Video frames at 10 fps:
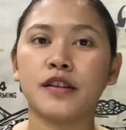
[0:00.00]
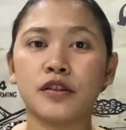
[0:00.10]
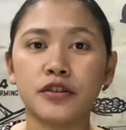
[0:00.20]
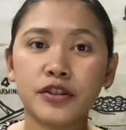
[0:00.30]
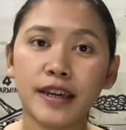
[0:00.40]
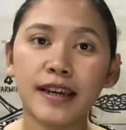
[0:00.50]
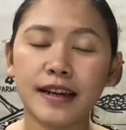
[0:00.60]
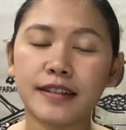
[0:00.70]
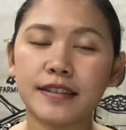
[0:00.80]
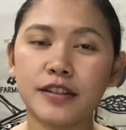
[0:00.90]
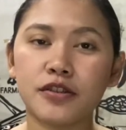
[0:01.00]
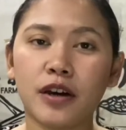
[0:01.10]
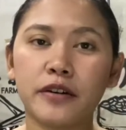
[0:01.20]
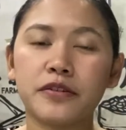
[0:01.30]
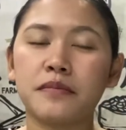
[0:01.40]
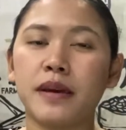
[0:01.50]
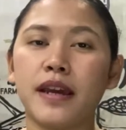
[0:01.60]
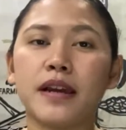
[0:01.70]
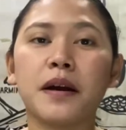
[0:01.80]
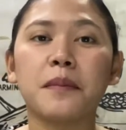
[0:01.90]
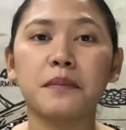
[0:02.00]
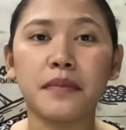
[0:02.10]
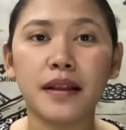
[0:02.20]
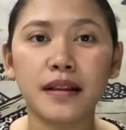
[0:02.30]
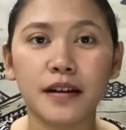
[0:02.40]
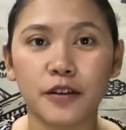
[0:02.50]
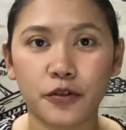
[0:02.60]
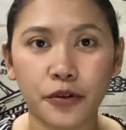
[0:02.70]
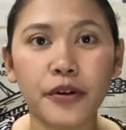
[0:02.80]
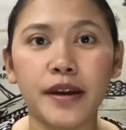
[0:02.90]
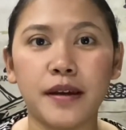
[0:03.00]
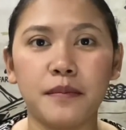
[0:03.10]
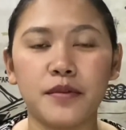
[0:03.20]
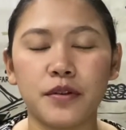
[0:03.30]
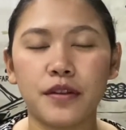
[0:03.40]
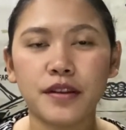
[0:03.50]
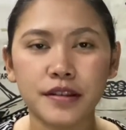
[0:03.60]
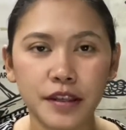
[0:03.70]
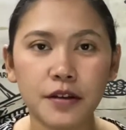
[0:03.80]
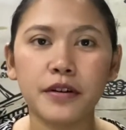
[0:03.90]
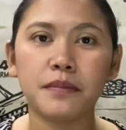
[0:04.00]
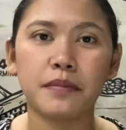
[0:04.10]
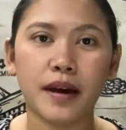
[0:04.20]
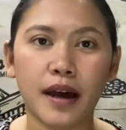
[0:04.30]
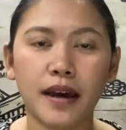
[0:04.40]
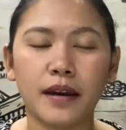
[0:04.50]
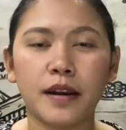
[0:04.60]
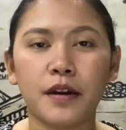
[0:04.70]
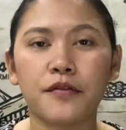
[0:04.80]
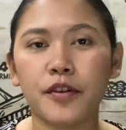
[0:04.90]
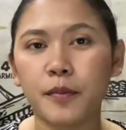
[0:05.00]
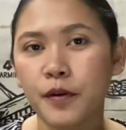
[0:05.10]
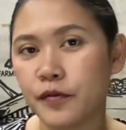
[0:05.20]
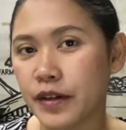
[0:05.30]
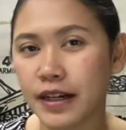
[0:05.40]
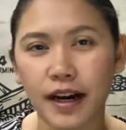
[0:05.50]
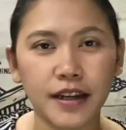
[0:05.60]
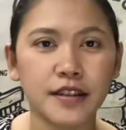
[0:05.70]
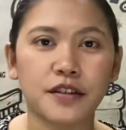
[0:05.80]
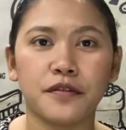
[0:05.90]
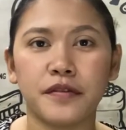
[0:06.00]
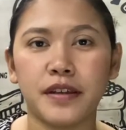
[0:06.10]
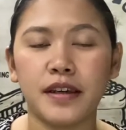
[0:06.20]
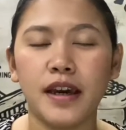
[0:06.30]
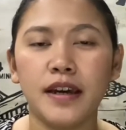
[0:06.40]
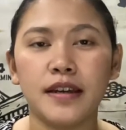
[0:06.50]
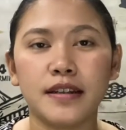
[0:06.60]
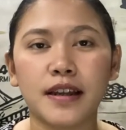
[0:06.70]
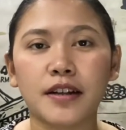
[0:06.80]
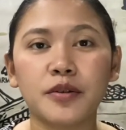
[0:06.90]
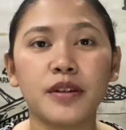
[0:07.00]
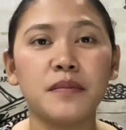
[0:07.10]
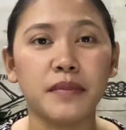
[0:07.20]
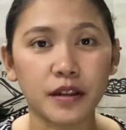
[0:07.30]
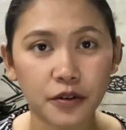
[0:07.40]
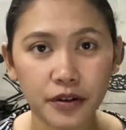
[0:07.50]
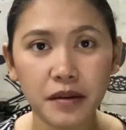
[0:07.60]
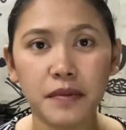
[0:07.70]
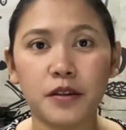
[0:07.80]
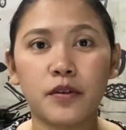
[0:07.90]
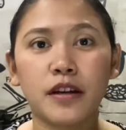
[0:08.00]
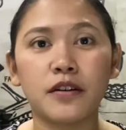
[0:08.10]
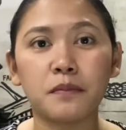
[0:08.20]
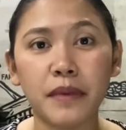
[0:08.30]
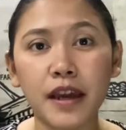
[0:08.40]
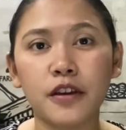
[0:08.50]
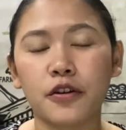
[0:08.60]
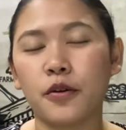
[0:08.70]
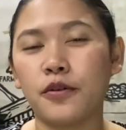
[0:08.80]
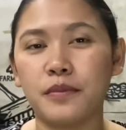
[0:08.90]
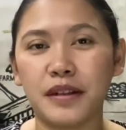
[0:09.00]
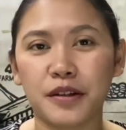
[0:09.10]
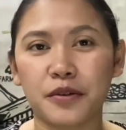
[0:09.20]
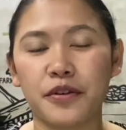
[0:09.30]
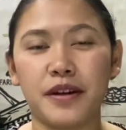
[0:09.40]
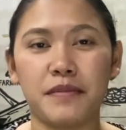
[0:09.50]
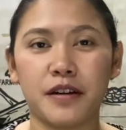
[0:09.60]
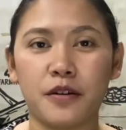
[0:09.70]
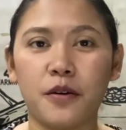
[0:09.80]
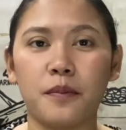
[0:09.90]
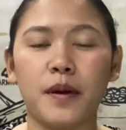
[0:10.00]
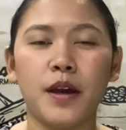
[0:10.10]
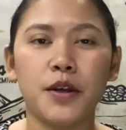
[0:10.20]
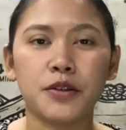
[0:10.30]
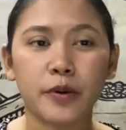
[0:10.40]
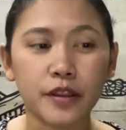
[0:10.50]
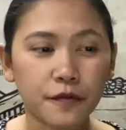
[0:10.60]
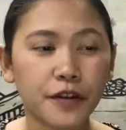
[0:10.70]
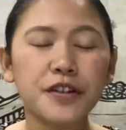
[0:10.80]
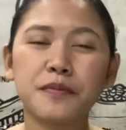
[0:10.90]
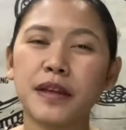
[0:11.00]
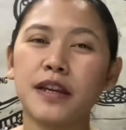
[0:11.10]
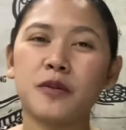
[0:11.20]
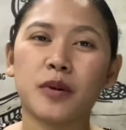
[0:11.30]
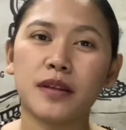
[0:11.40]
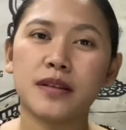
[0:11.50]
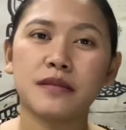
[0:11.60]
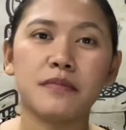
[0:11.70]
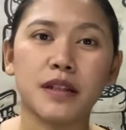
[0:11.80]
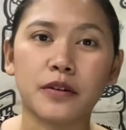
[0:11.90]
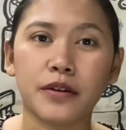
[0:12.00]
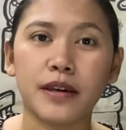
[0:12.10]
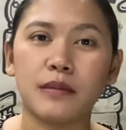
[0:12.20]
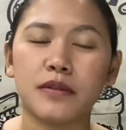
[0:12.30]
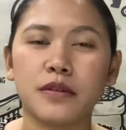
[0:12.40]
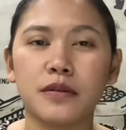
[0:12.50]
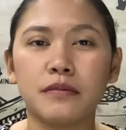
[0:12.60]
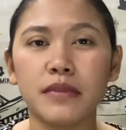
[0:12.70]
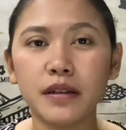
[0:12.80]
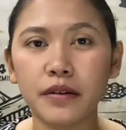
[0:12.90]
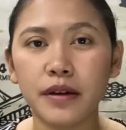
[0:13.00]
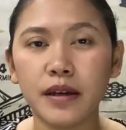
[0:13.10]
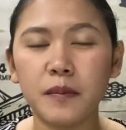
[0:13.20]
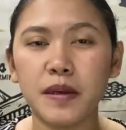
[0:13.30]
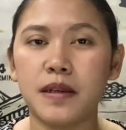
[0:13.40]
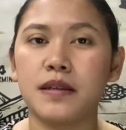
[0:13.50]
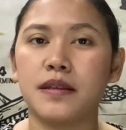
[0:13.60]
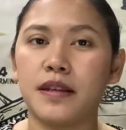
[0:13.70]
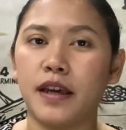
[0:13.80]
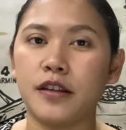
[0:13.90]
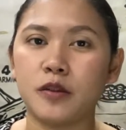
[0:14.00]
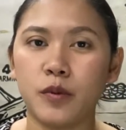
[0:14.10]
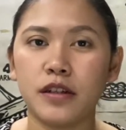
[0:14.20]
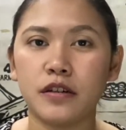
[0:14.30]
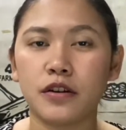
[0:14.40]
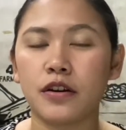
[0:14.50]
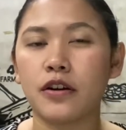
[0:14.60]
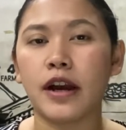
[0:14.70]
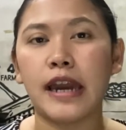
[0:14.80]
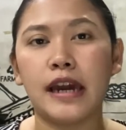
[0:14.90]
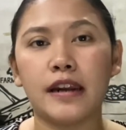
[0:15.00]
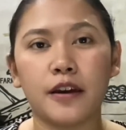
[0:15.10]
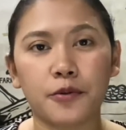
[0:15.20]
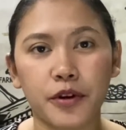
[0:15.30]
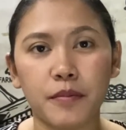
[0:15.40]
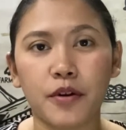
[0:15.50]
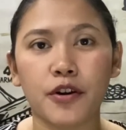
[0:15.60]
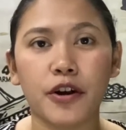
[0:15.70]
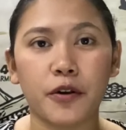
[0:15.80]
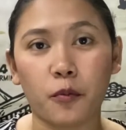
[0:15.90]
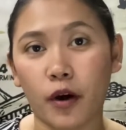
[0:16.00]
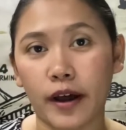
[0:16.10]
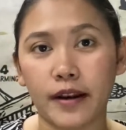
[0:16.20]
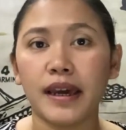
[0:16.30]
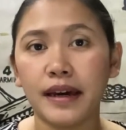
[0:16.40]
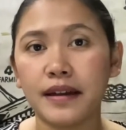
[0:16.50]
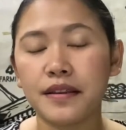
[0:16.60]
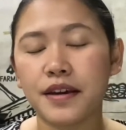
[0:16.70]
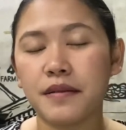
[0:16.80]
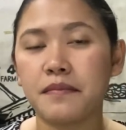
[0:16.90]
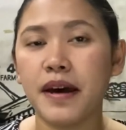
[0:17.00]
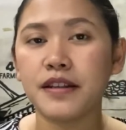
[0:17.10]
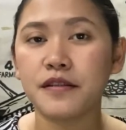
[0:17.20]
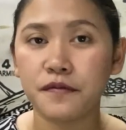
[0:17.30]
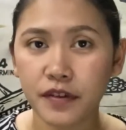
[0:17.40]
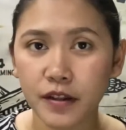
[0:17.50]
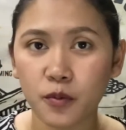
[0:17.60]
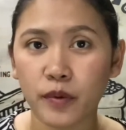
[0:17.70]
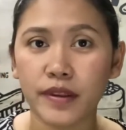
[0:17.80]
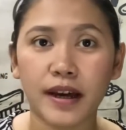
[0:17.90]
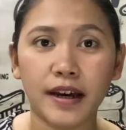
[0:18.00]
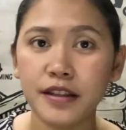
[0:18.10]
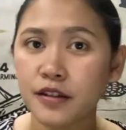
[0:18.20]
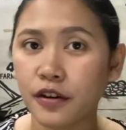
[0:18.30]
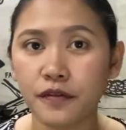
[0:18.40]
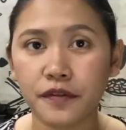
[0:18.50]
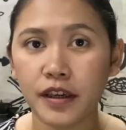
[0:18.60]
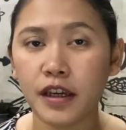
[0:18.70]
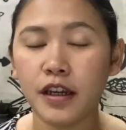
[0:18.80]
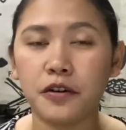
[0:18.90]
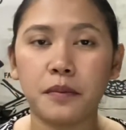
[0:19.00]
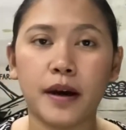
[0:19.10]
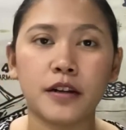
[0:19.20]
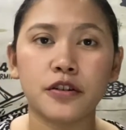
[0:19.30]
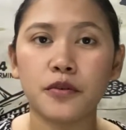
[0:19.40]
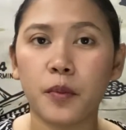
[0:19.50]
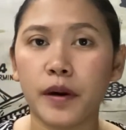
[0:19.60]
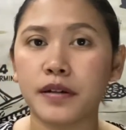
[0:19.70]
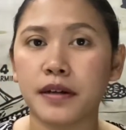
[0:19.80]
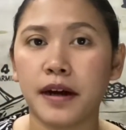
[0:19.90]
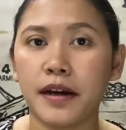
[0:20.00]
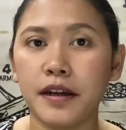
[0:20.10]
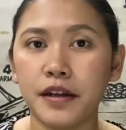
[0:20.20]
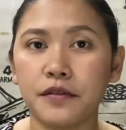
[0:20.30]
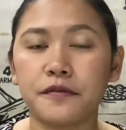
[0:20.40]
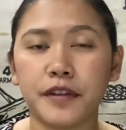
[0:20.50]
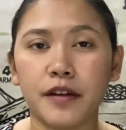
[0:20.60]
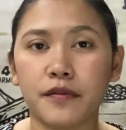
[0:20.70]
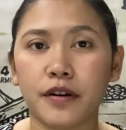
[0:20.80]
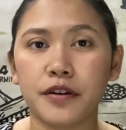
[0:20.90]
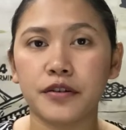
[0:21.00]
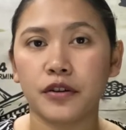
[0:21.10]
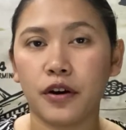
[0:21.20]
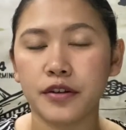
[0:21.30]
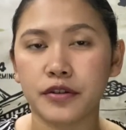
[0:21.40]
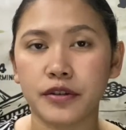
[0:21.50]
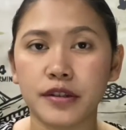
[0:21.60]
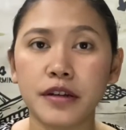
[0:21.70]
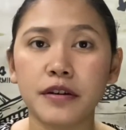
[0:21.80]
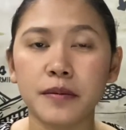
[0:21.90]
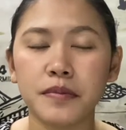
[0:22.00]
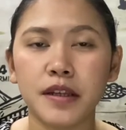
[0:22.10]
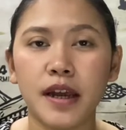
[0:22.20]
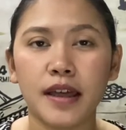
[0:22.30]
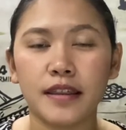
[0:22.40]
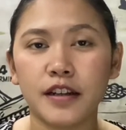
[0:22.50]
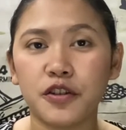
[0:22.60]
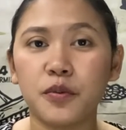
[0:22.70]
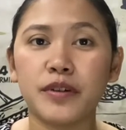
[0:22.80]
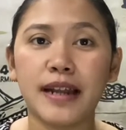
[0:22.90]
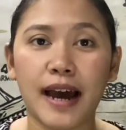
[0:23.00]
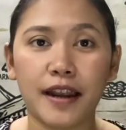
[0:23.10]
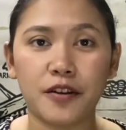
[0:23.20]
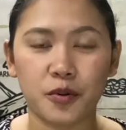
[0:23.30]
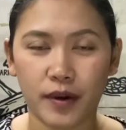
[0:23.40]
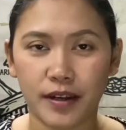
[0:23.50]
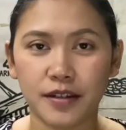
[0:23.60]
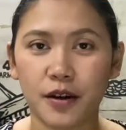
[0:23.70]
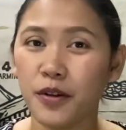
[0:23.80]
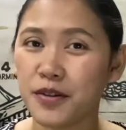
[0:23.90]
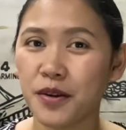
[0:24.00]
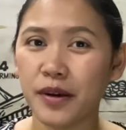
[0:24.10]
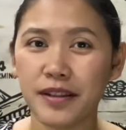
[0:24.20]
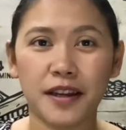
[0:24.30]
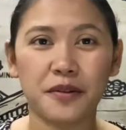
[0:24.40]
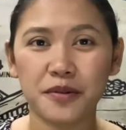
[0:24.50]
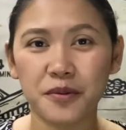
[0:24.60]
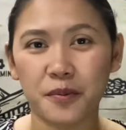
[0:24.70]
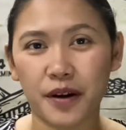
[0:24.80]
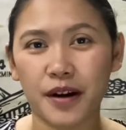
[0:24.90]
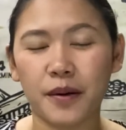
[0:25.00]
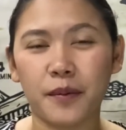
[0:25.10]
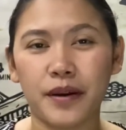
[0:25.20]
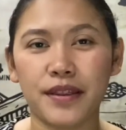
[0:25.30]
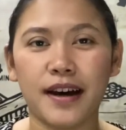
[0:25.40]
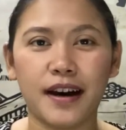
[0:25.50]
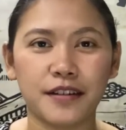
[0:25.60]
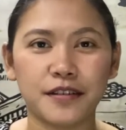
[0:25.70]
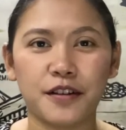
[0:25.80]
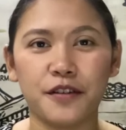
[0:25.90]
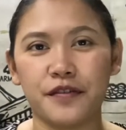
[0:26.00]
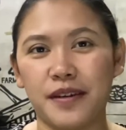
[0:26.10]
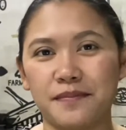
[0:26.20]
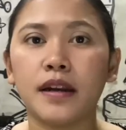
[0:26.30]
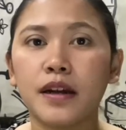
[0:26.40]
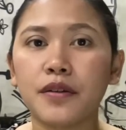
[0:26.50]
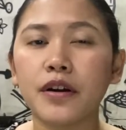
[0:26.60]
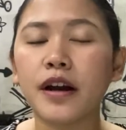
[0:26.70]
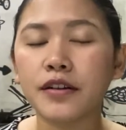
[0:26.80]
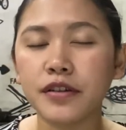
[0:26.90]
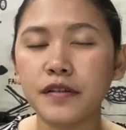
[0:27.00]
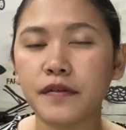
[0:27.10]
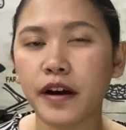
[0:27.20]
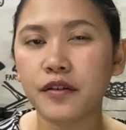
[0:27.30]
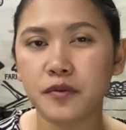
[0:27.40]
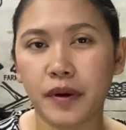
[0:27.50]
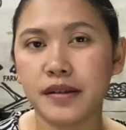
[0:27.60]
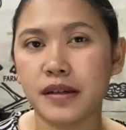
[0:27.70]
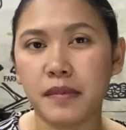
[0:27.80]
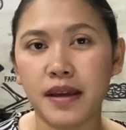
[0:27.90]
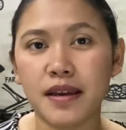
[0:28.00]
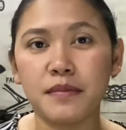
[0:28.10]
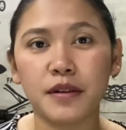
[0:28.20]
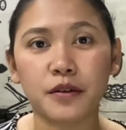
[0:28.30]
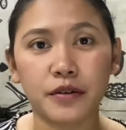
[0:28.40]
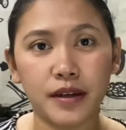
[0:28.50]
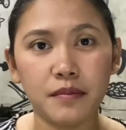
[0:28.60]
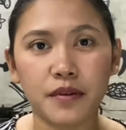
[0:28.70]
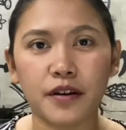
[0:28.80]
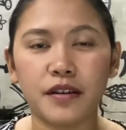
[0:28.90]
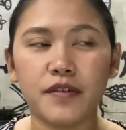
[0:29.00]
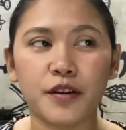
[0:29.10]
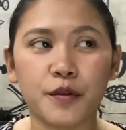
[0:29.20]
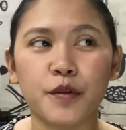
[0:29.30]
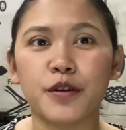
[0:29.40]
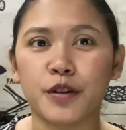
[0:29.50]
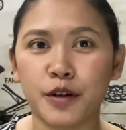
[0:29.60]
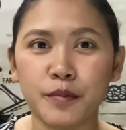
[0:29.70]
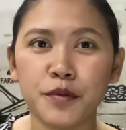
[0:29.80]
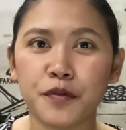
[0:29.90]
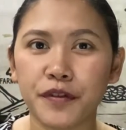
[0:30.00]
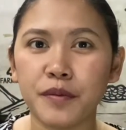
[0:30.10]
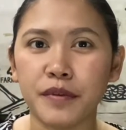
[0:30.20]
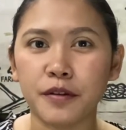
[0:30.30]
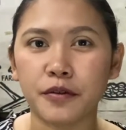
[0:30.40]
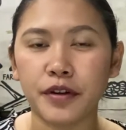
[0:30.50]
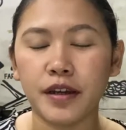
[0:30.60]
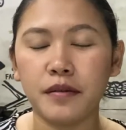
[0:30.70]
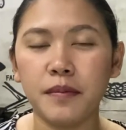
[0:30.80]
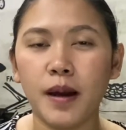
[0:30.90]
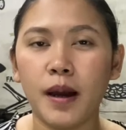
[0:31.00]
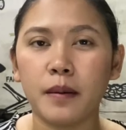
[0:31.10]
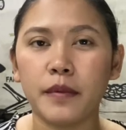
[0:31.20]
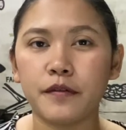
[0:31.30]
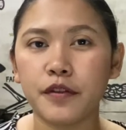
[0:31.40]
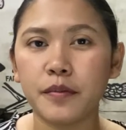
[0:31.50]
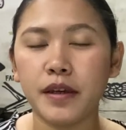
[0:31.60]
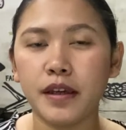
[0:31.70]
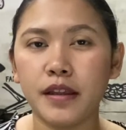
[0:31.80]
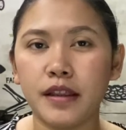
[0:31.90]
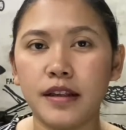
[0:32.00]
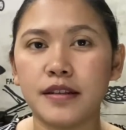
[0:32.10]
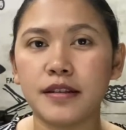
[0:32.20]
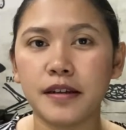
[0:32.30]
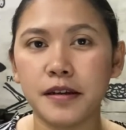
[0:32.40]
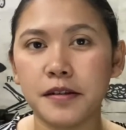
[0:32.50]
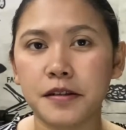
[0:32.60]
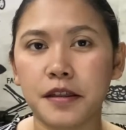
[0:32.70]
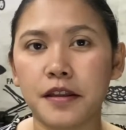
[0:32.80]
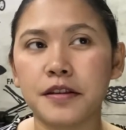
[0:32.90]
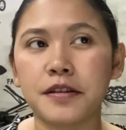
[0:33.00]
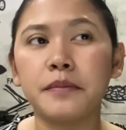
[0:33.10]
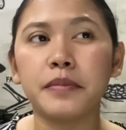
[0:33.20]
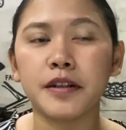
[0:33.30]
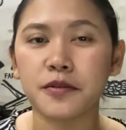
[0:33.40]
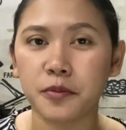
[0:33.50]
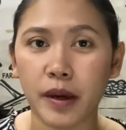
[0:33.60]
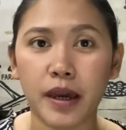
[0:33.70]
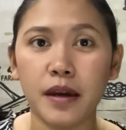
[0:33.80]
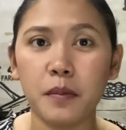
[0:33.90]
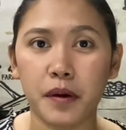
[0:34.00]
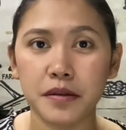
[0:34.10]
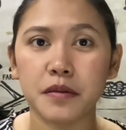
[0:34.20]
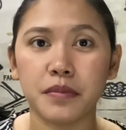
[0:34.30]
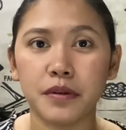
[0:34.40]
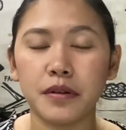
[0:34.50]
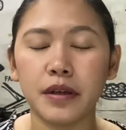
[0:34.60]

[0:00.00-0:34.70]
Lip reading: So today, I'll teach you how to make milk cream. So the secret behind every perfect iced coffee is actually milk cream, and you can make your own milk cream at home. So in the first place, what is milk cream? So milk cream is a sweetener and a creamer in one, and they best fit with iced coffee no matter what kind of flavor, sauce, or syrups that you would add to it. Also, it can also work with hot coffee. Now, there are actually various ways in making milk cream. There are even other terms for the milk cream. But for me, this is the simplest way possible.